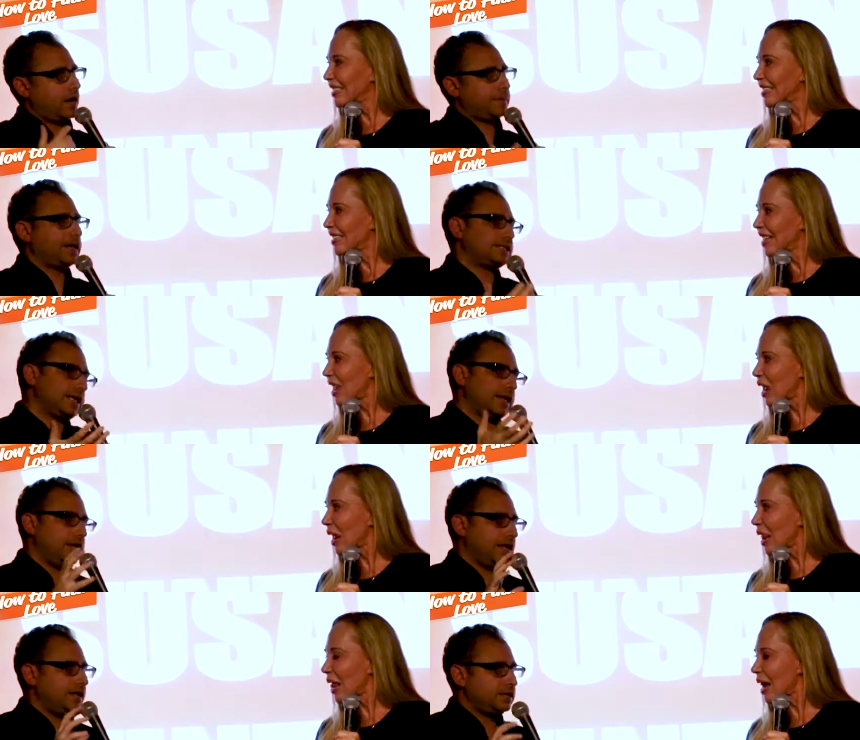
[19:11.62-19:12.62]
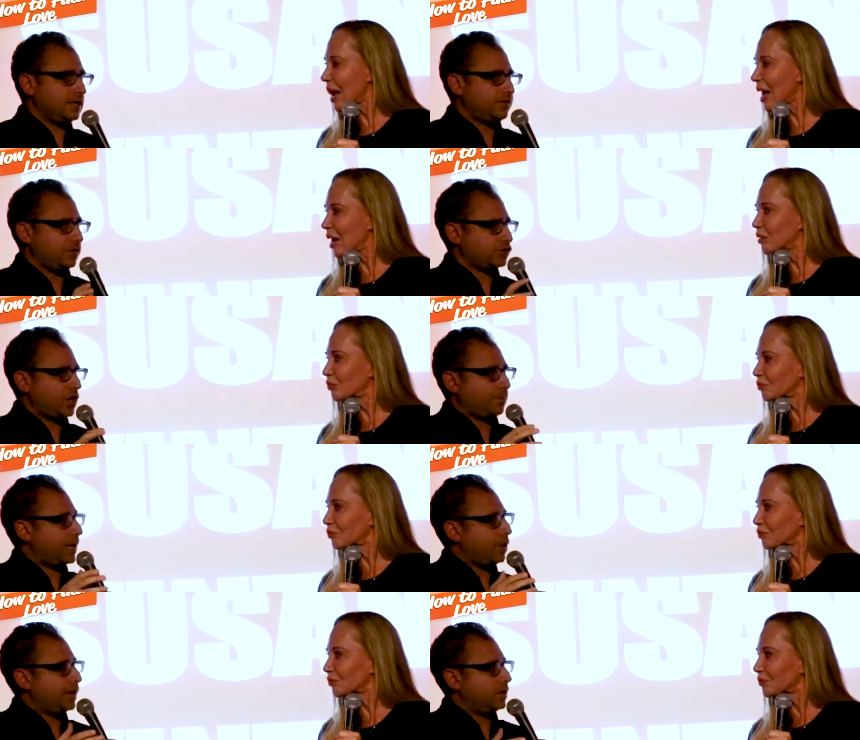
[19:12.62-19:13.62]
Speaker 1: I'm not saying it did feel shallow, but
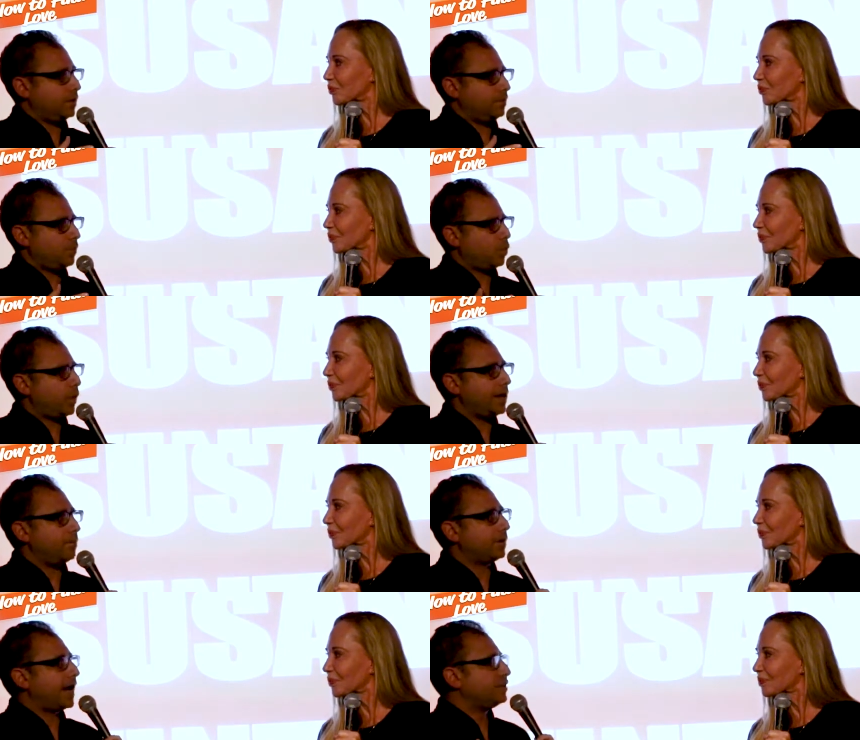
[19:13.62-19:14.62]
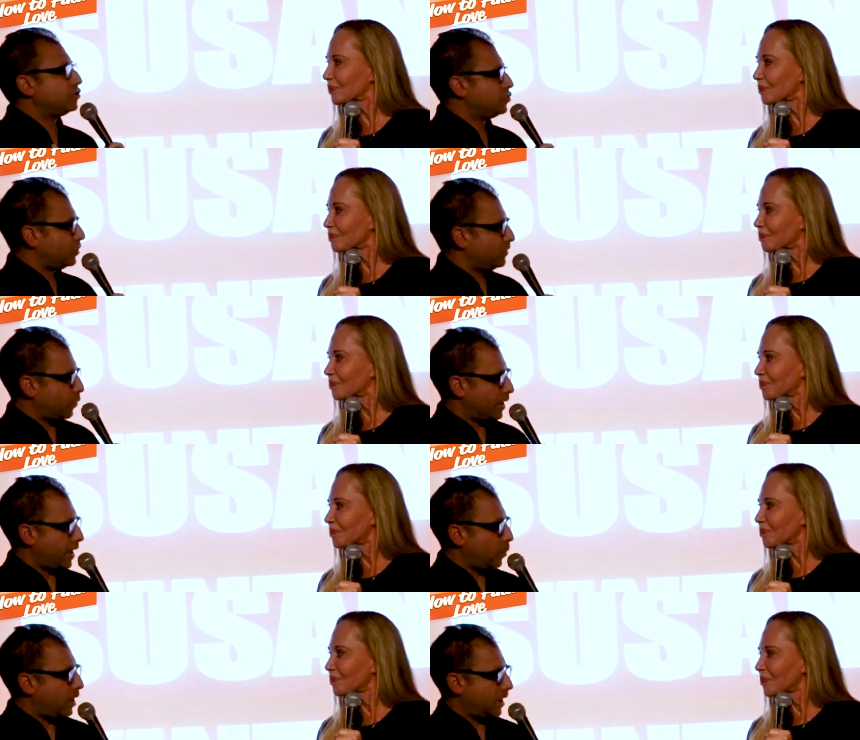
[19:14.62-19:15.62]
I went wait, but I deserved what
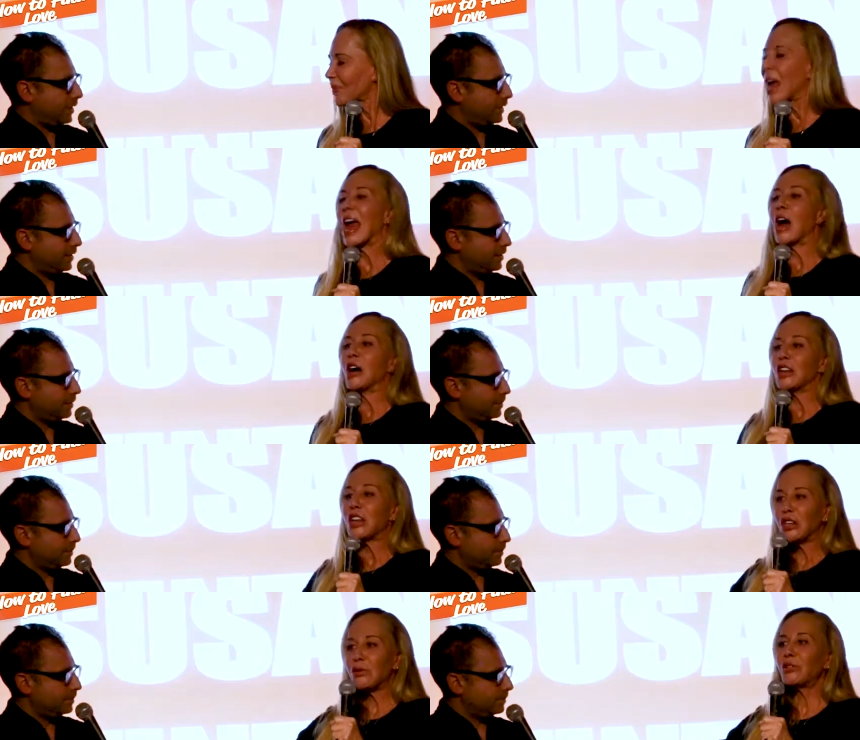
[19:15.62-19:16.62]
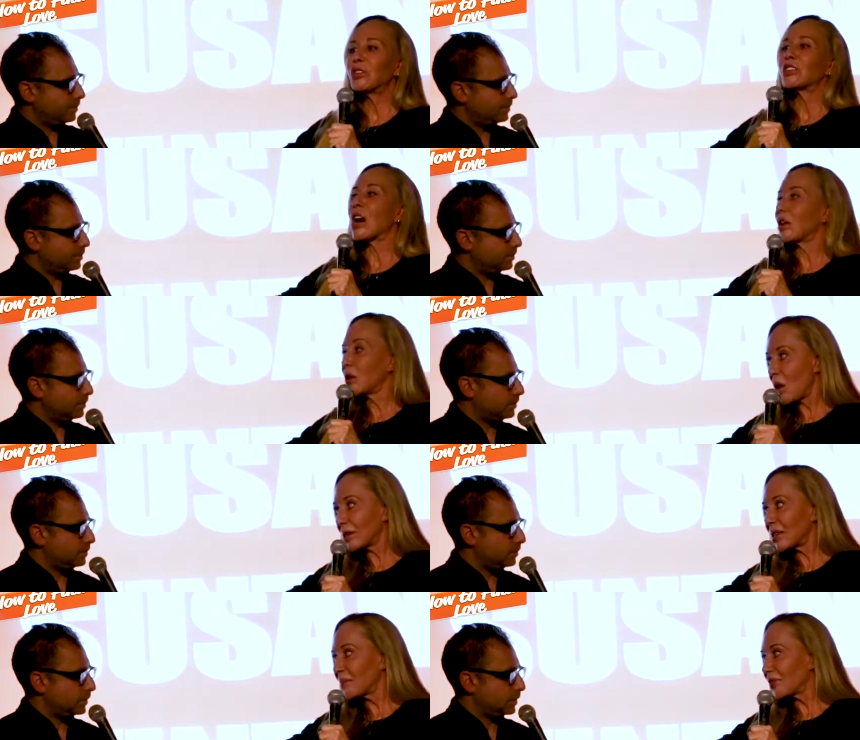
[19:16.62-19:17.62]
I want.
Speaker 2: You took a
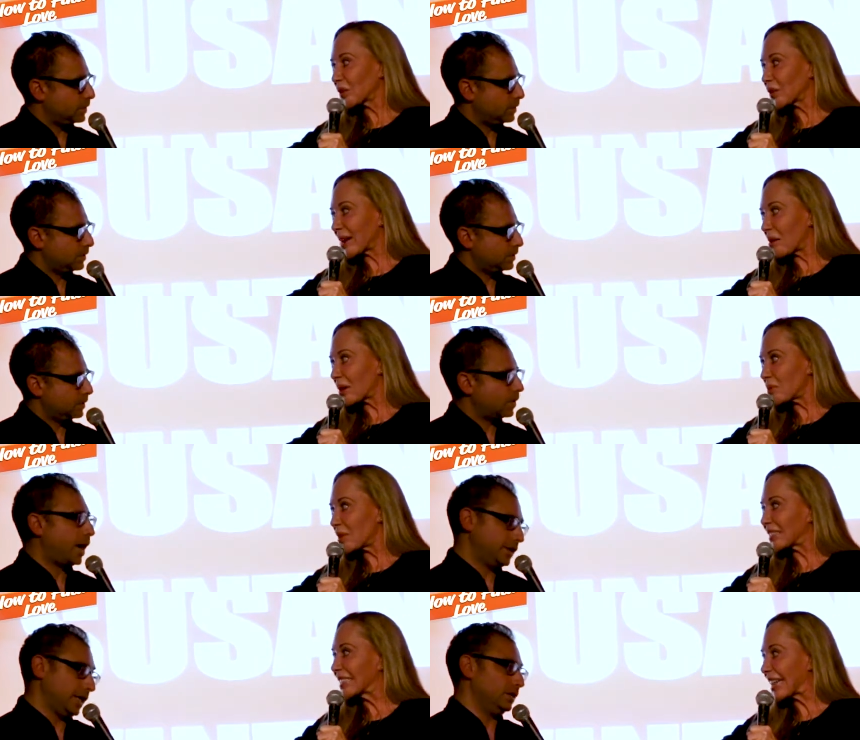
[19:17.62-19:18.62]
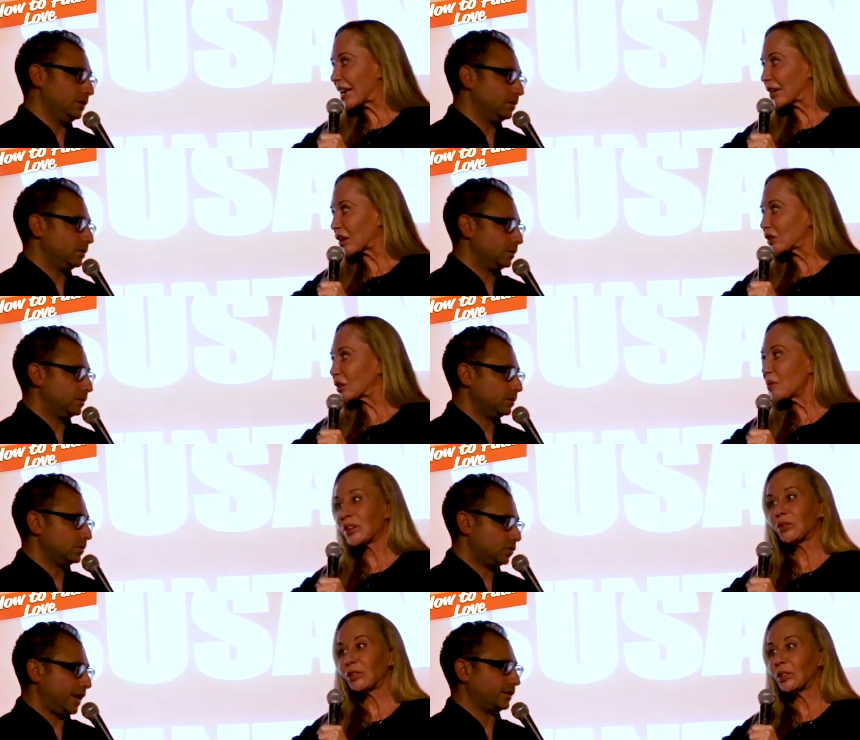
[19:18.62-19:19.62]
long time figuring out what it was. I did. getting there. So
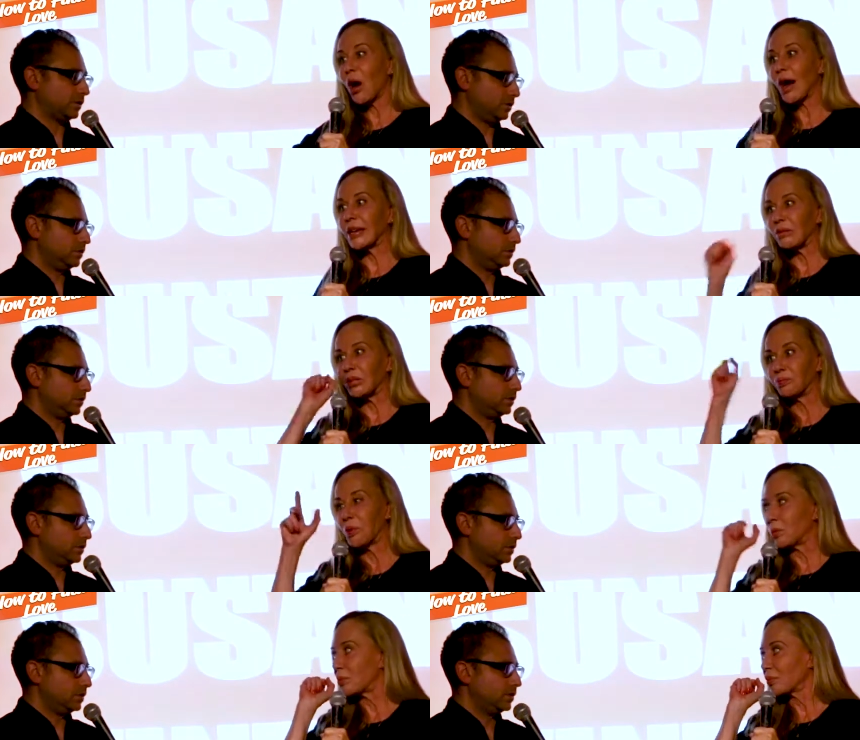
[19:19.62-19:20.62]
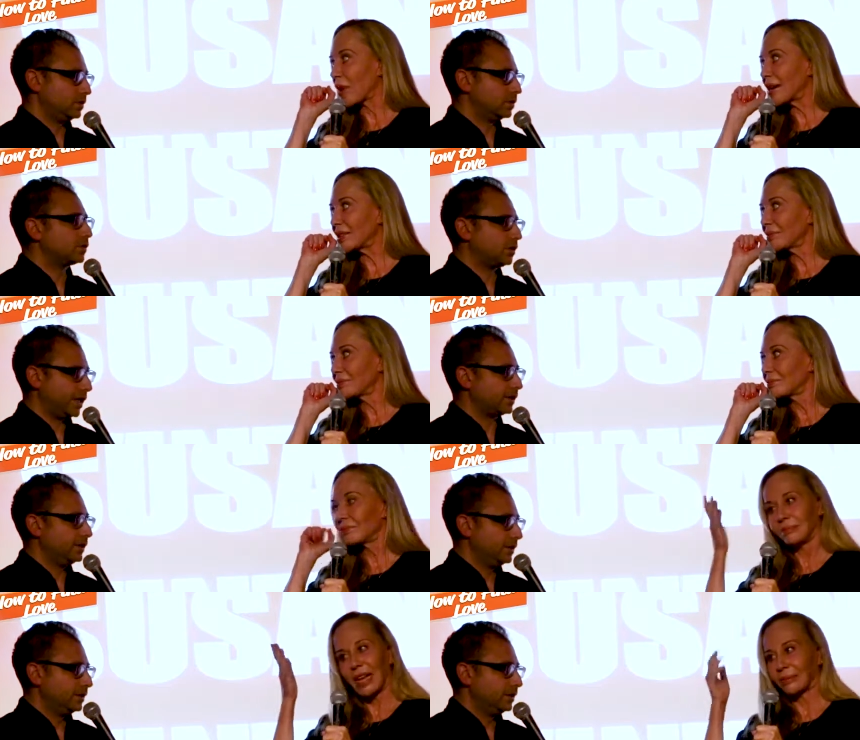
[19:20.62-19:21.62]
when you Correct. saw it, it was boom, right? Correct.
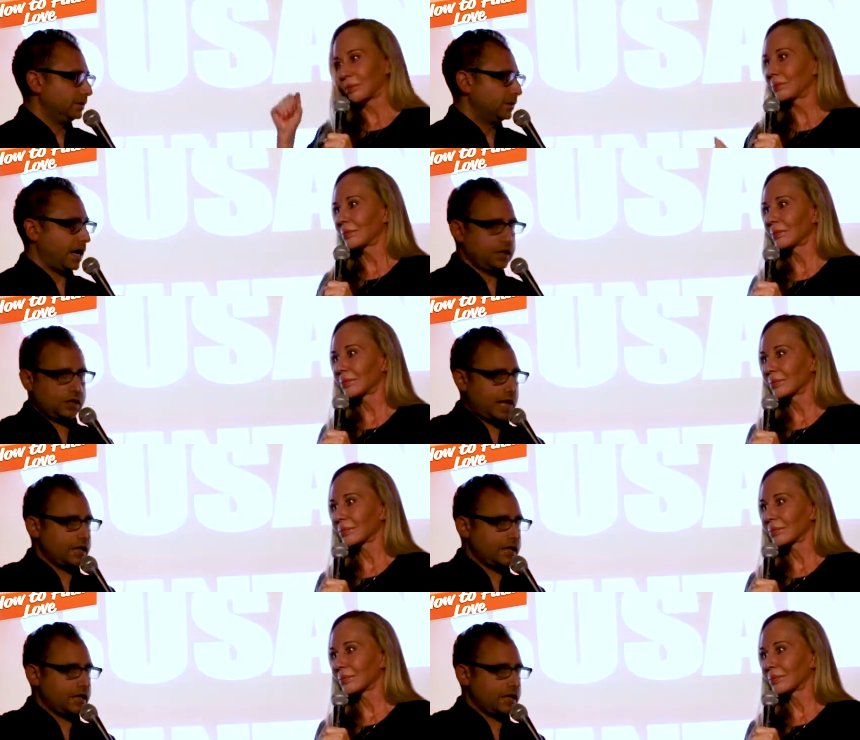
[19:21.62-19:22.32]
Yeah.
Speaker 1: And literally,